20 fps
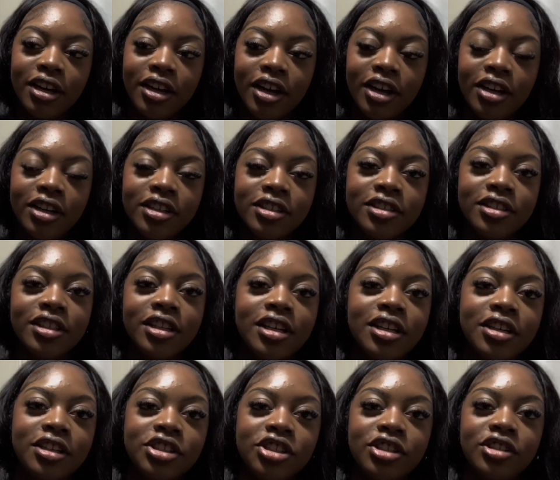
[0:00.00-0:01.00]

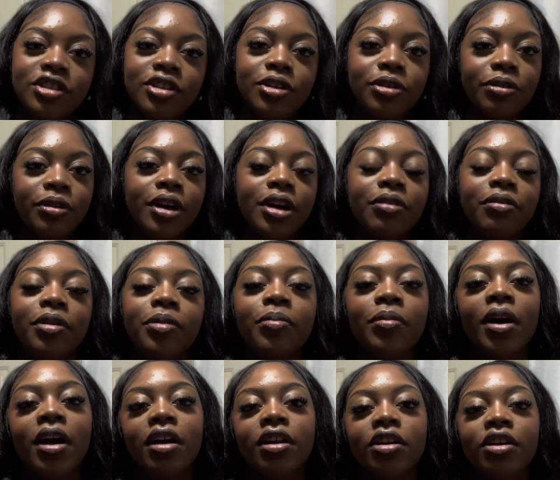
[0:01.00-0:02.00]
Honestly, it's just a great
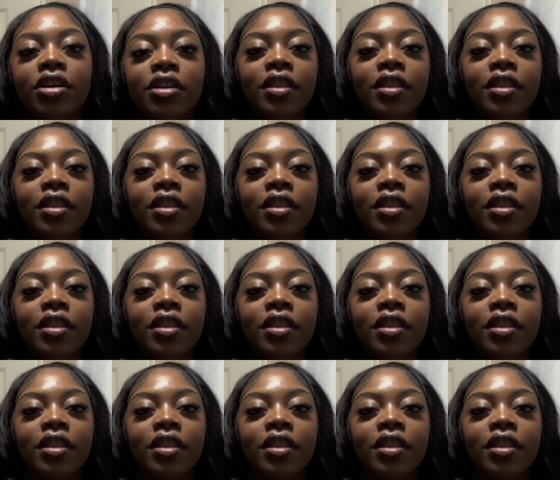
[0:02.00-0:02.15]
reminder